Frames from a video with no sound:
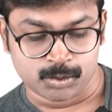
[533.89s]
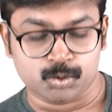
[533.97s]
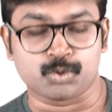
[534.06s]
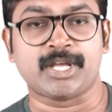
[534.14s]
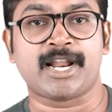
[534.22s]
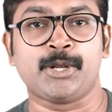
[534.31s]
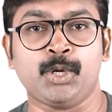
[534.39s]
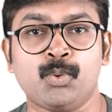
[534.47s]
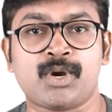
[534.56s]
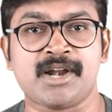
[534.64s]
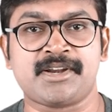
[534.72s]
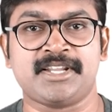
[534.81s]
So there are new
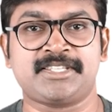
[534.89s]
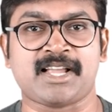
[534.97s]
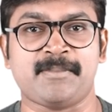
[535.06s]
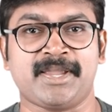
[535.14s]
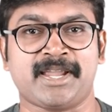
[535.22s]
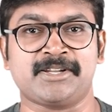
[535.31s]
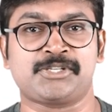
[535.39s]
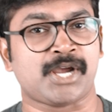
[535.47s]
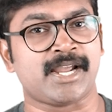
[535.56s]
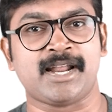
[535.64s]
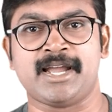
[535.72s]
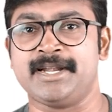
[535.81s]
countries coming in.
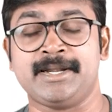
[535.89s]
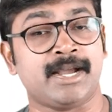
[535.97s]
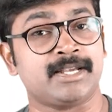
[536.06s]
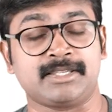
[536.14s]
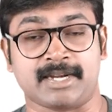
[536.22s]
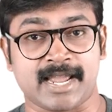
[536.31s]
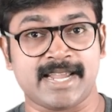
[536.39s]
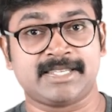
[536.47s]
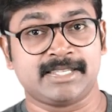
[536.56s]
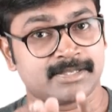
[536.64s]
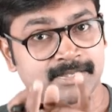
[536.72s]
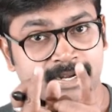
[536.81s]
China, India's
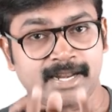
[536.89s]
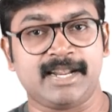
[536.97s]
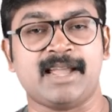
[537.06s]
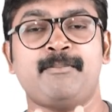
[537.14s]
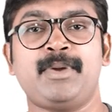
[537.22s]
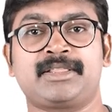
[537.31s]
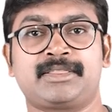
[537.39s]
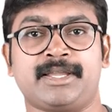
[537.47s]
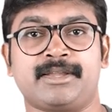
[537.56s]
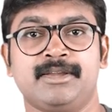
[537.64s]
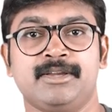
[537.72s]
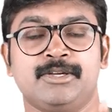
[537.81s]
rise is really a big
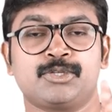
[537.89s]
thing.